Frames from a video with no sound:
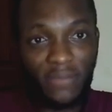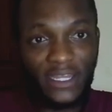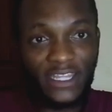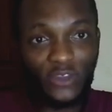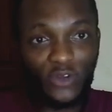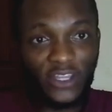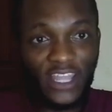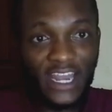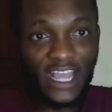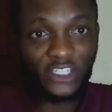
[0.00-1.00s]
money during
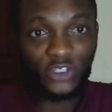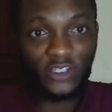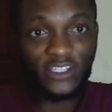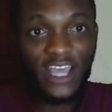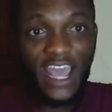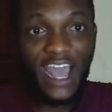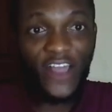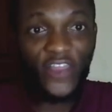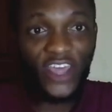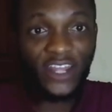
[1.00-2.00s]
the elections
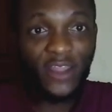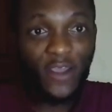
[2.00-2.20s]
and then